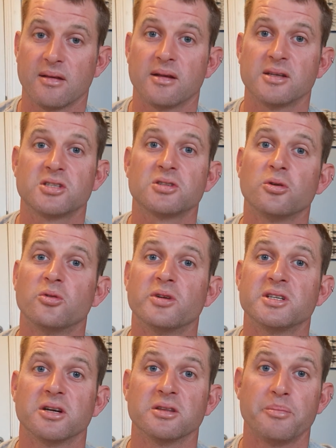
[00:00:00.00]

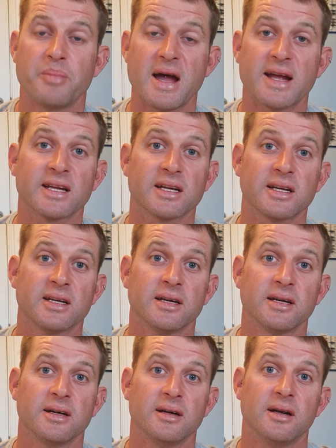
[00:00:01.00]
Storage on the bank.
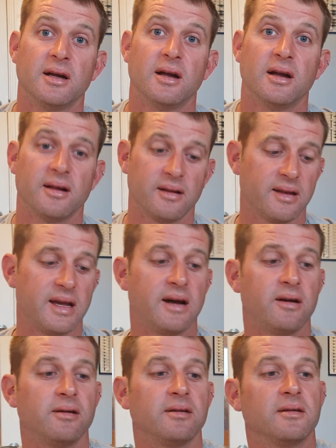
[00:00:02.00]

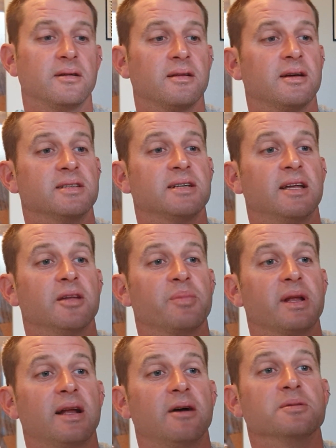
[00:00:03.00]
Now, like I say, there'd
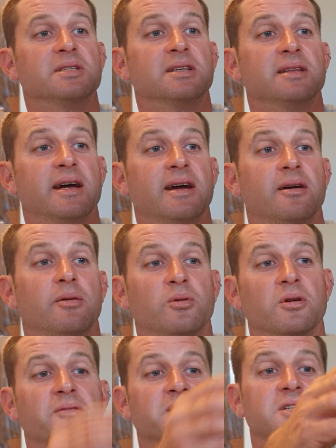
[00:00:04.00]
be loads in there. I
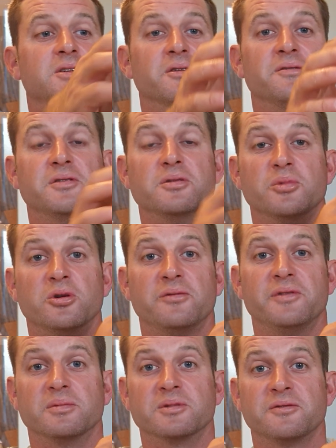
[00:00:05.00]
would obviously do a few more
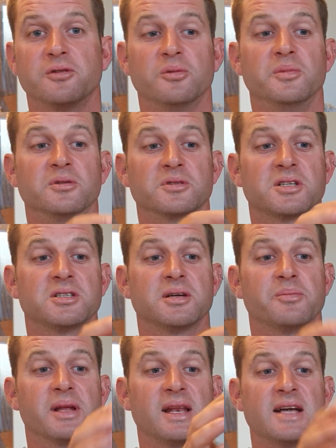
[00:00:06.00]
if it was 4 mils because
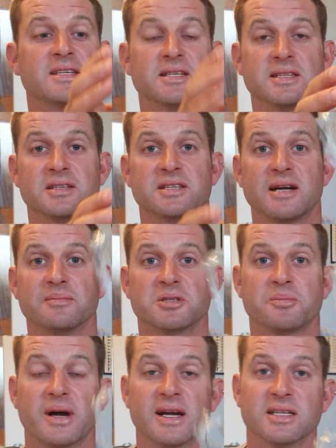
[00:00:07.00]
there'd be less in the same
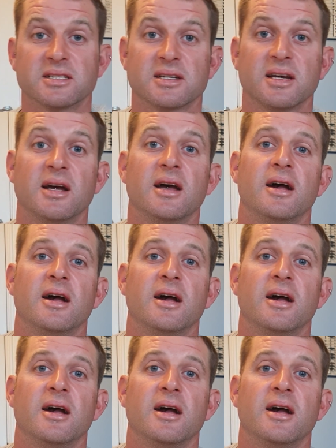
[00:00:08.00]
space.